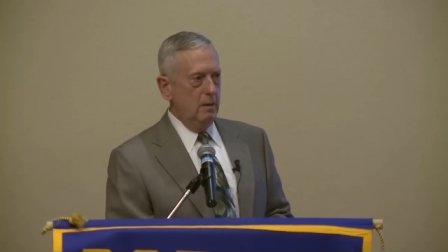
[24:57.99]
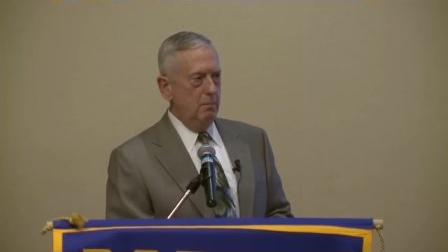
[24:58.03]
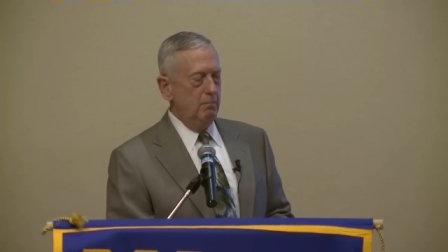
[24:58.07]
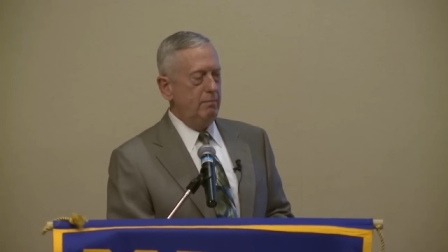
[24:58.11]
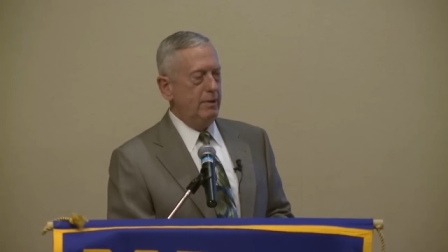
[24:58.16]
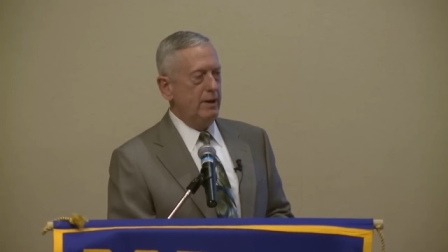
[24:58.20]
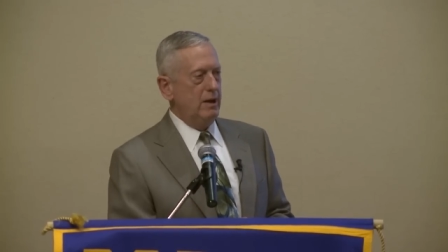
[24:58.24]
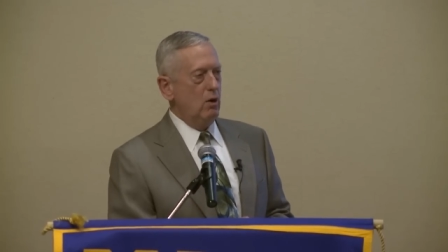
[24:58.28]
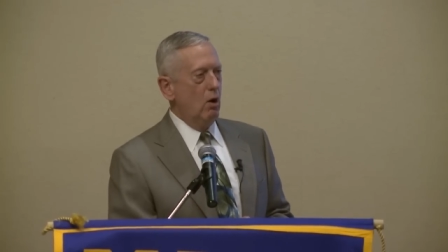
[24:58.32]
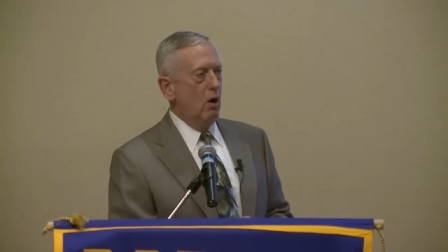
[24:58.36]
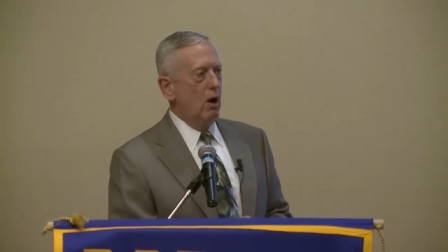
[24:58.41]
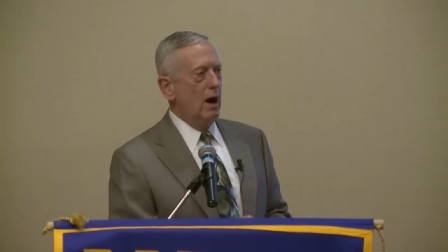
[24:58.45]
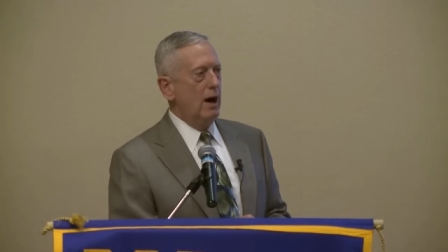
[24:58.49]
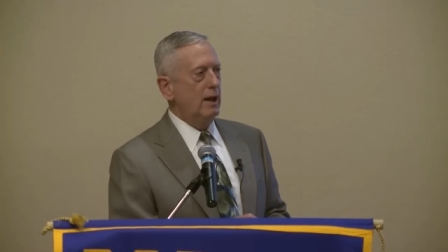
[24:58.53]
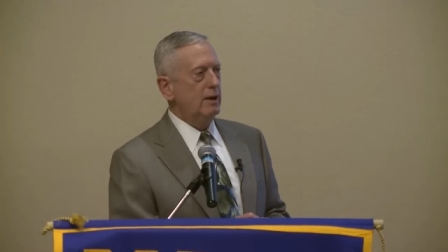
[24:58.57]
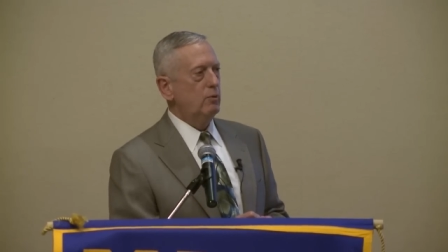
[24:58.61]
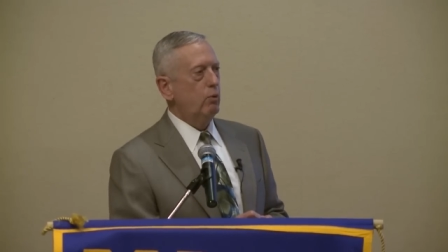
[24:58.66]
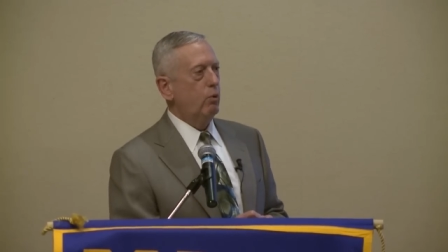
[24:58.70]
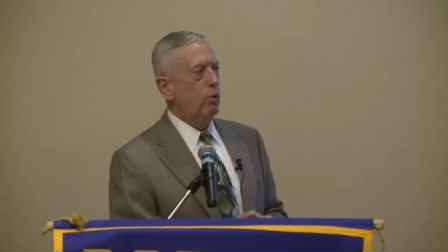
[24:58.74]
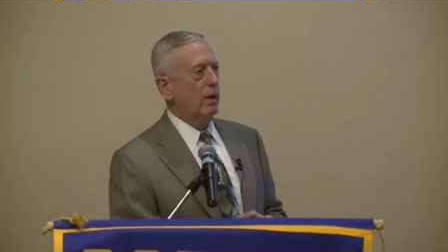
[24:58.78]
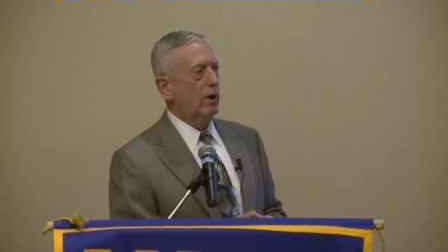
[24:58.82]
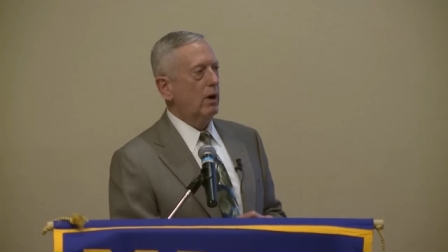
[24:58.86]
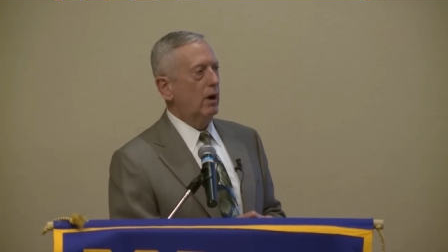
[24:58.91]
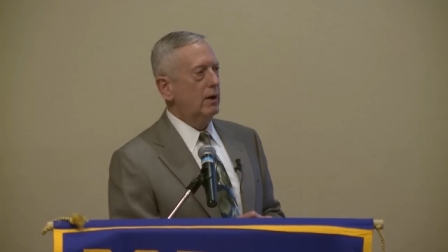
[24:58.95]
beyond
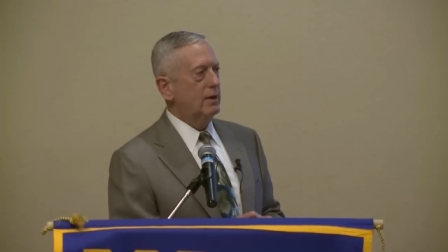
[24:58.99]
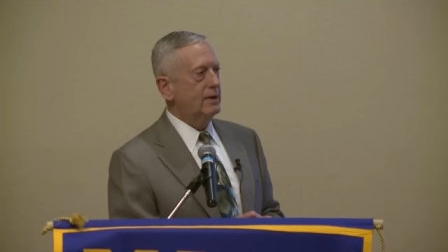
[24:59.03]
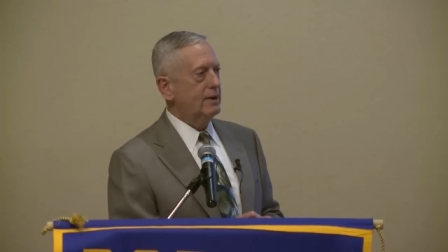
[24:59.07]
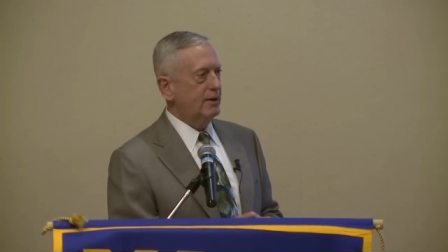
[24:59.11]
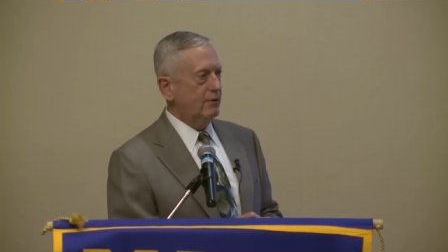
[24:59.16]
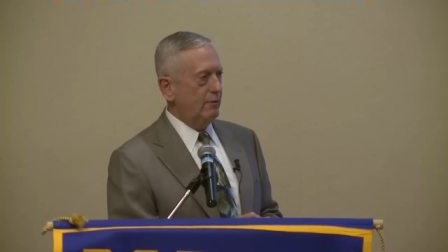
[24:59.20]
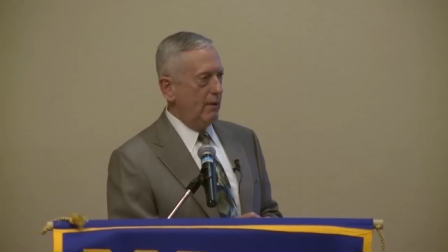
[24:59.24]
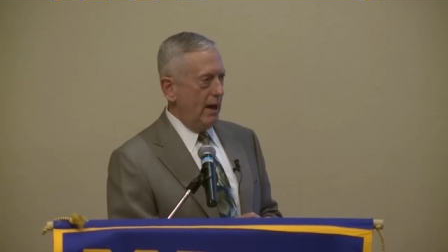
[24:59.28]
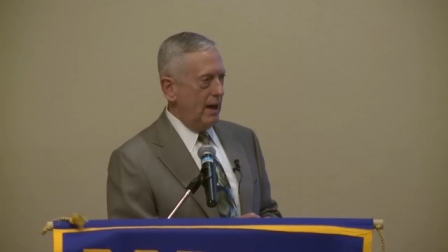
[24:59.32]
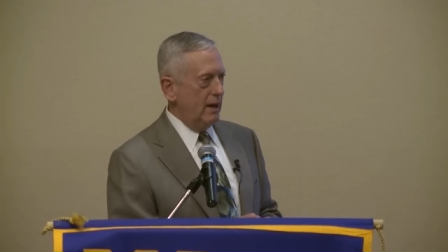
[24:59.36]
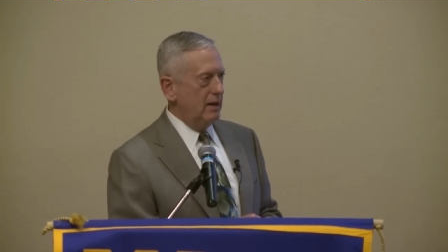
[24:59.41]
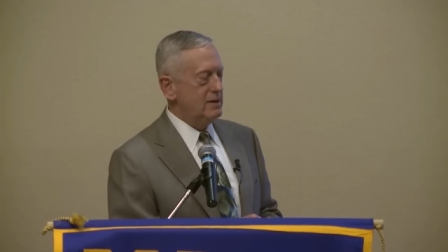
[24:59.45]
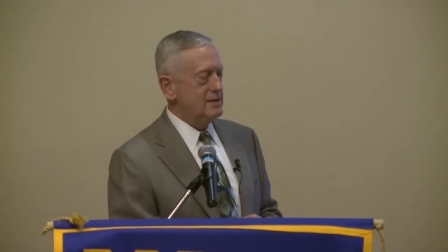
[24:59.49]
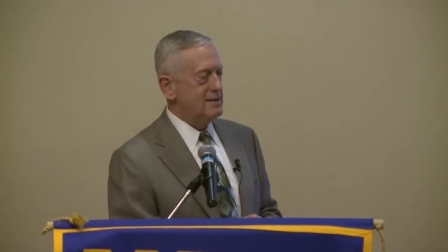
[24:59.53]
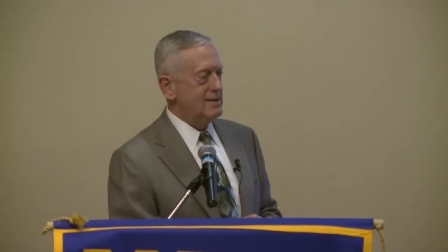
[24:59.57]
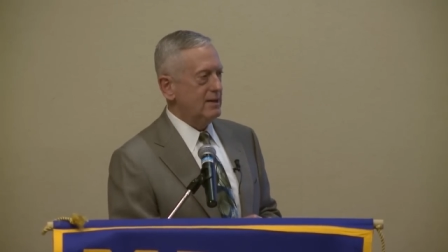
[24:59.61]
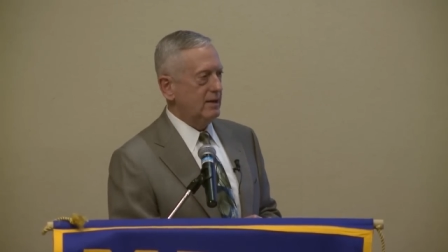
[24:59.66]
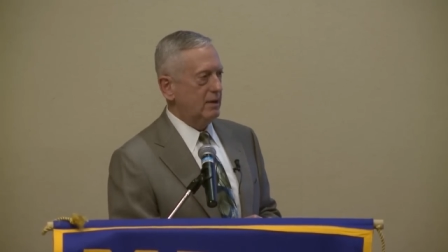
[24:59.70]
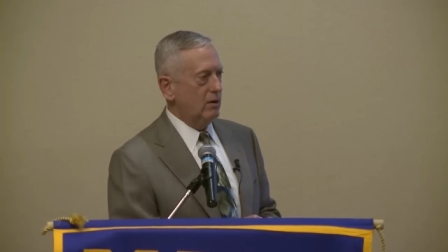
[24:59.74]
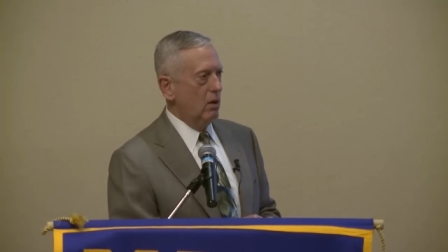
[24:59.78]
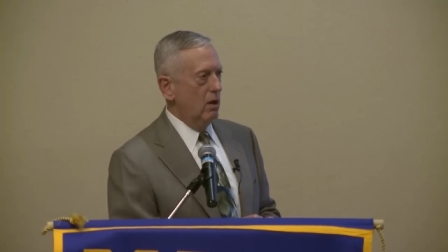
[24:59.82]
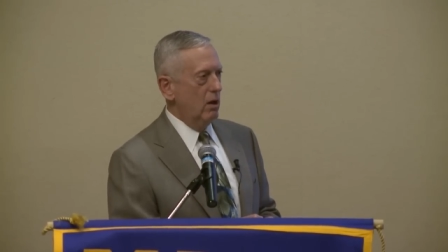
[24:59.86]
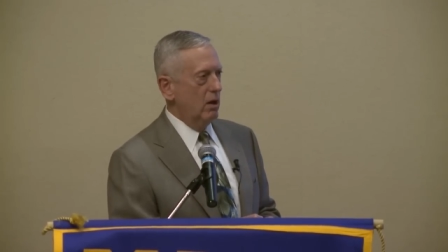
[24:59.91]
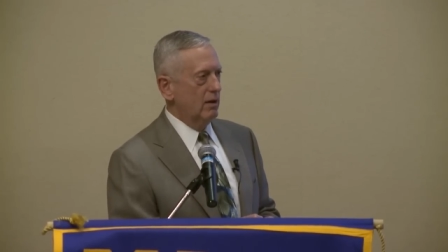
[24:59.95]
what our strategy
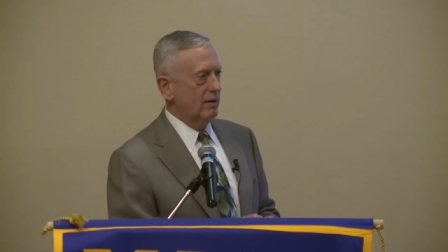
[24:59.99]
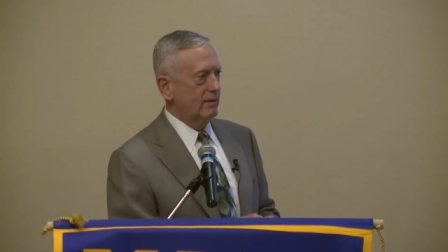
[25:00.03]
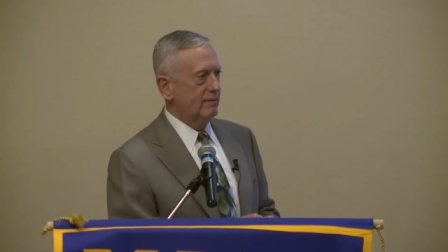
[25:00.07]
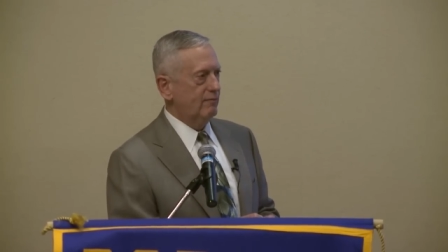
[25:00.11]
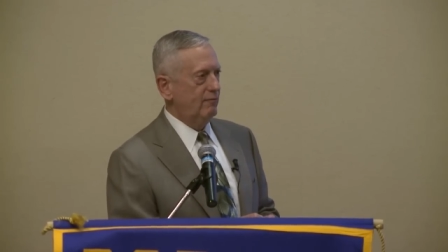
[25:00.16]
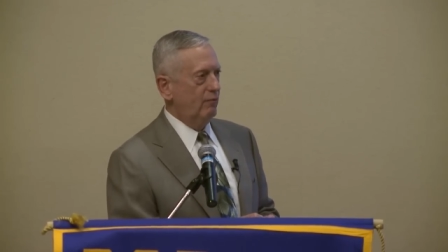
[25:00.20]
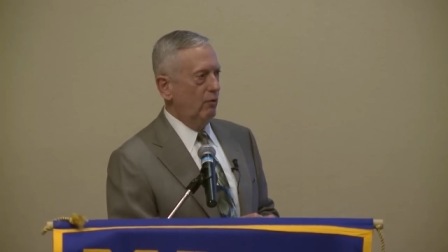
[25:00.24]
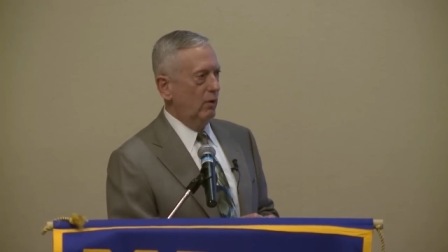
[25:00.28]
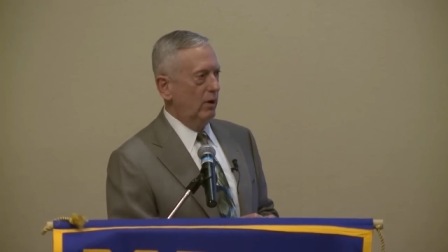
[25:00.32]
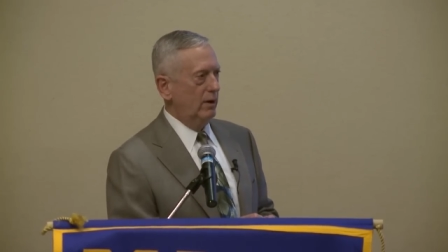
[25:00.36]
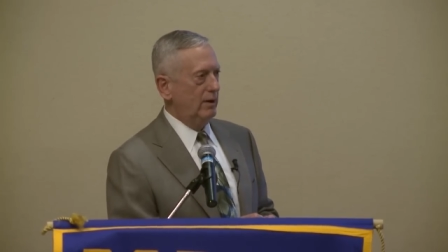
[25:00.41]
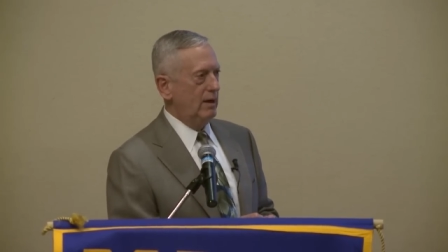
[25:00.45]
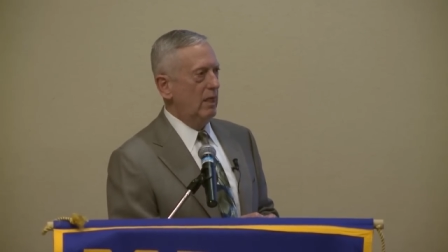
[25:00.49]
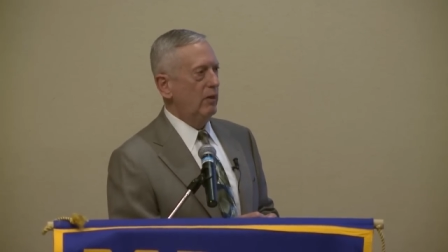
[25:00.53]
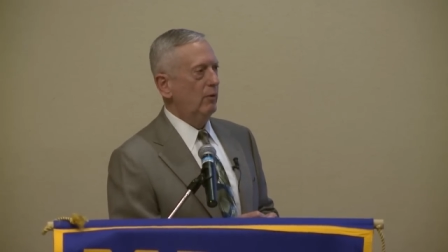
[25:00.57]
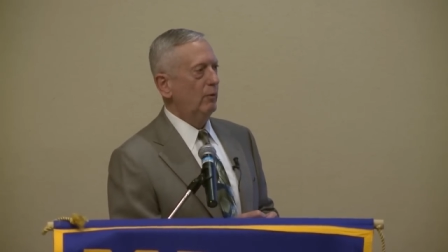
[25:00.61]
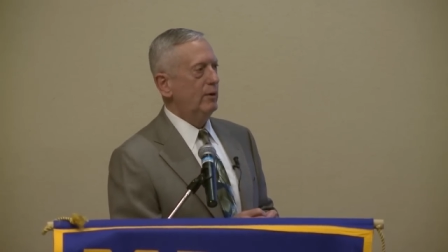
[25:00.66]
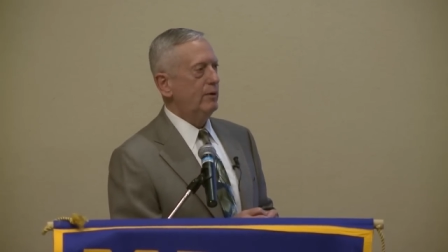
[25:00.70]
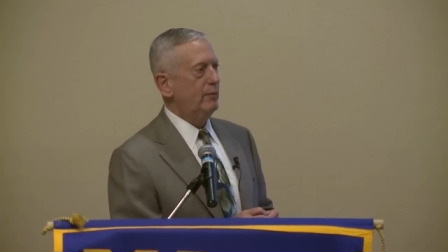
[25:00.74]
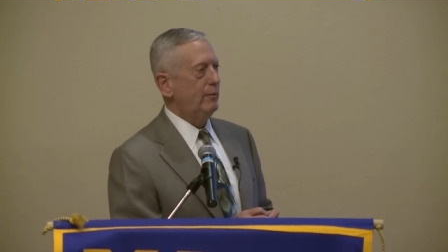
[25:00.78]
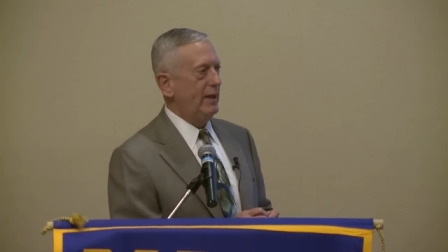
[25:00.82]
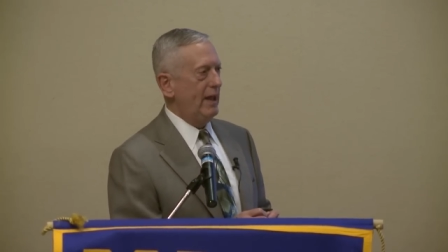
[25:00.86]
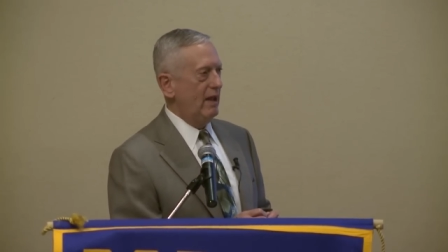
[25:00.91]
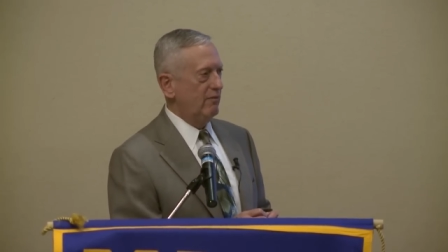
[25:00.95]
calls for. In other
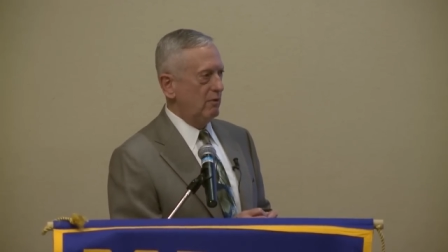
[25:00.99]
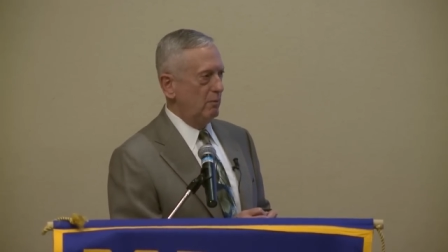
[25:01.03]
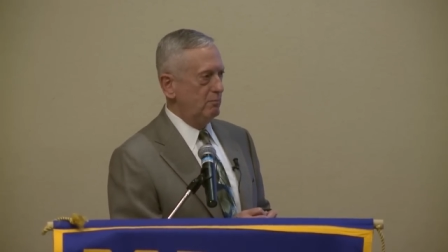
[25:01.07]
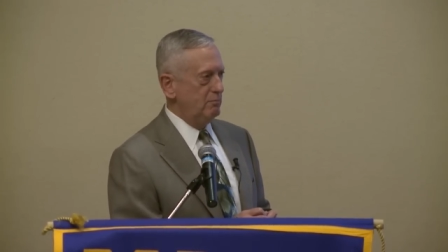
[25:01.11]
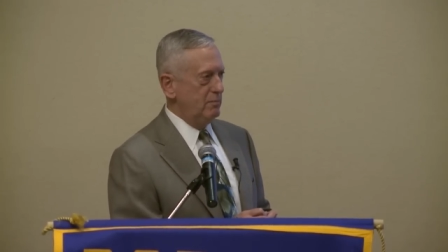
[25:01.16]
words, we have a